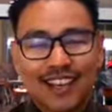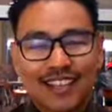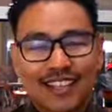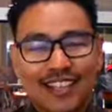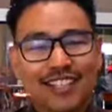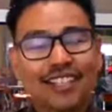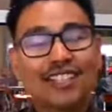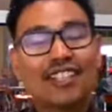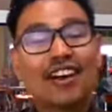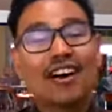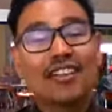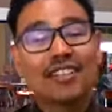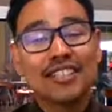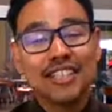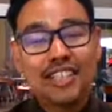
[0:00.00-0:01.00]
There's a
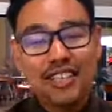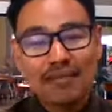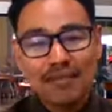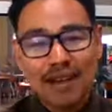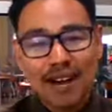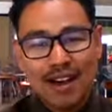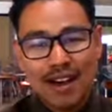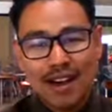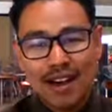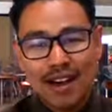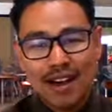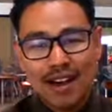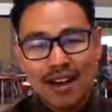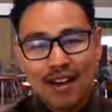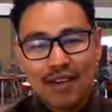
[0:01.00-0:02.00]
scholarship
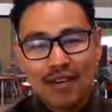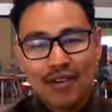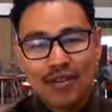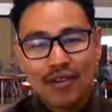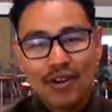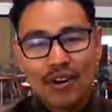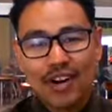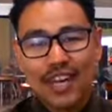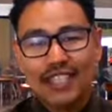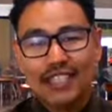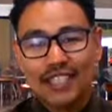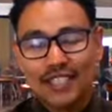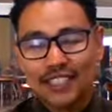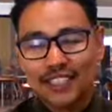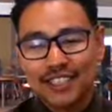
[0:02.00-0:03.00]
for
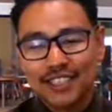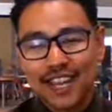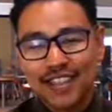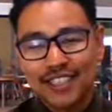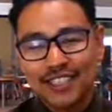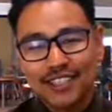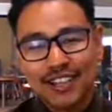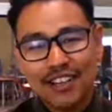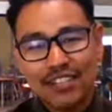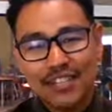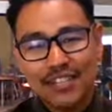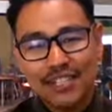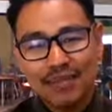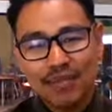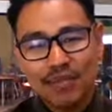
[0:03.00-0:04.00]
anything. There's not a
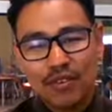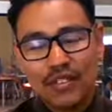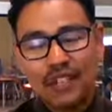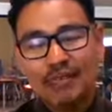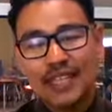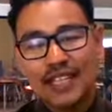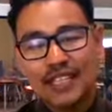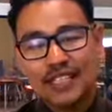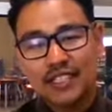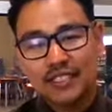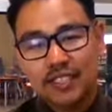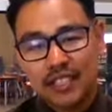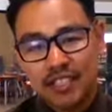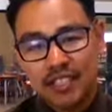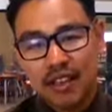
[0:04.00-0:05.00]
scholarship for left-handed
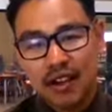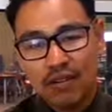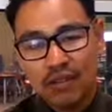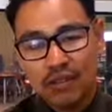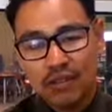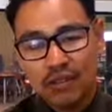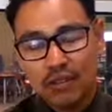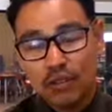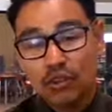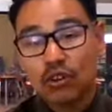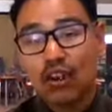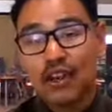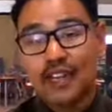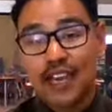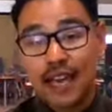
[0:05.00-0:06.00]
students offered through
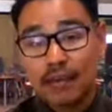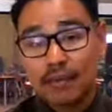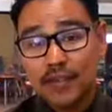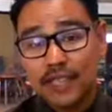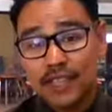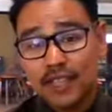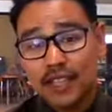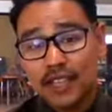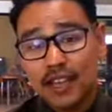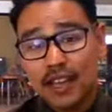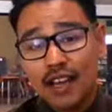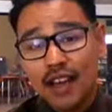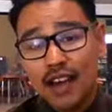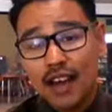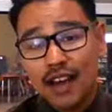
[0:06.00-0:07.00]
our campus.
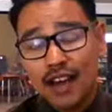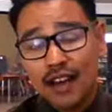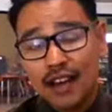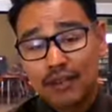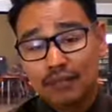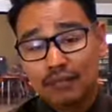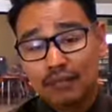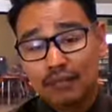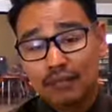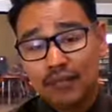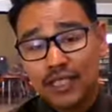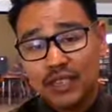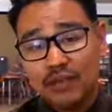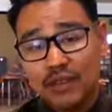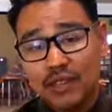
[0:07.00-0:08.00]

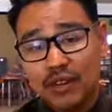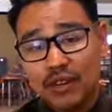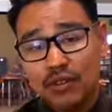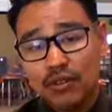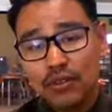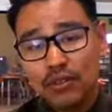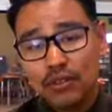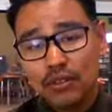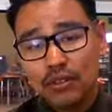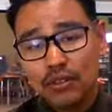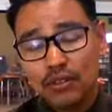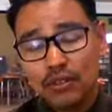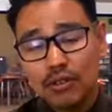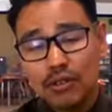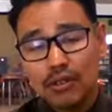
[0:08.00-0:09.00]
But if you go
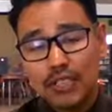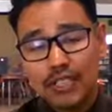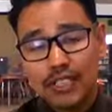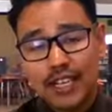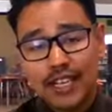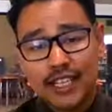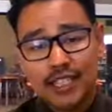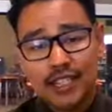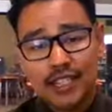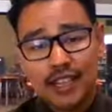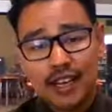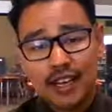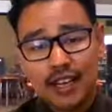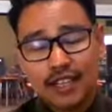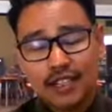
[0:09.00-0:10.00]
through sites
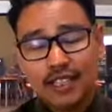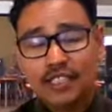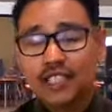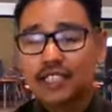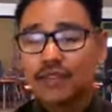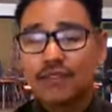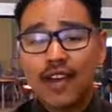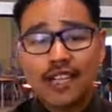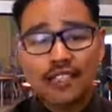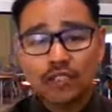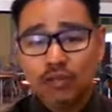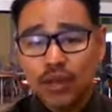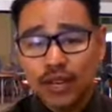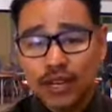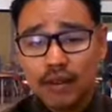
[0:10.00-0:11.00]
such as
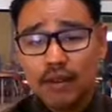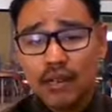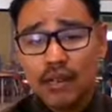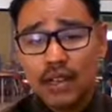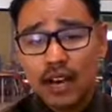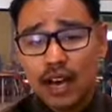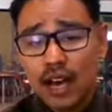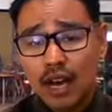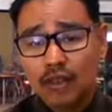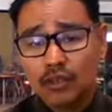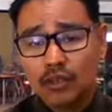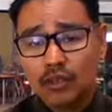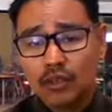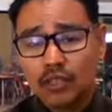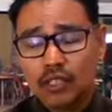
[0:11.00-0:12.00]
FastWeb,
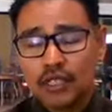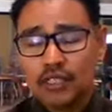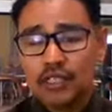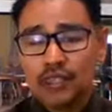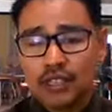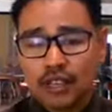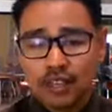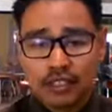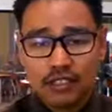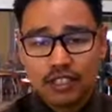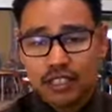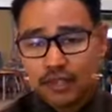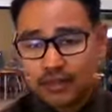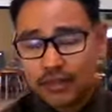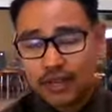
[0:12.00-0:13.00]
do other
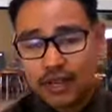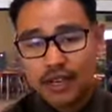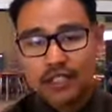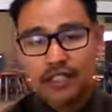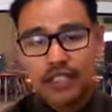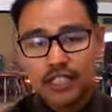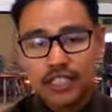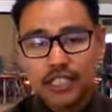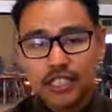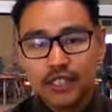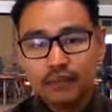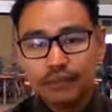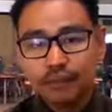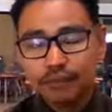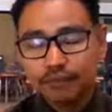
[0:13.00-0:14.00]
scholarship
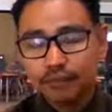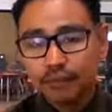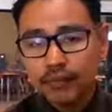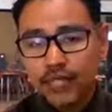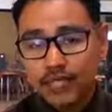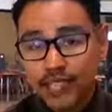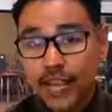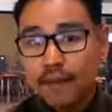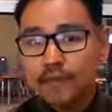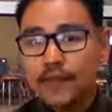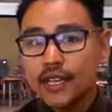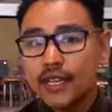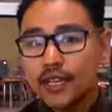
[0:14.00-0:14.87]
searches, yeah,